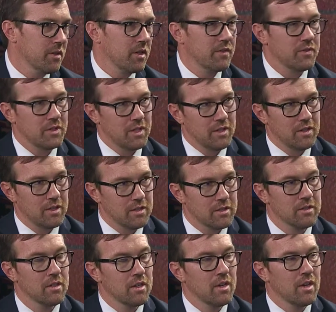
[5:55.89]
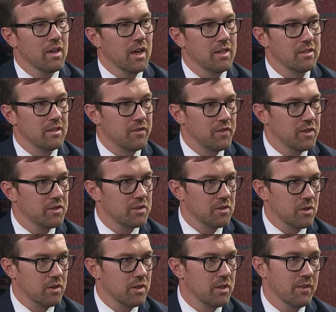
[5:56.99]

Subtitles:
and I've seen this as a defense attorney.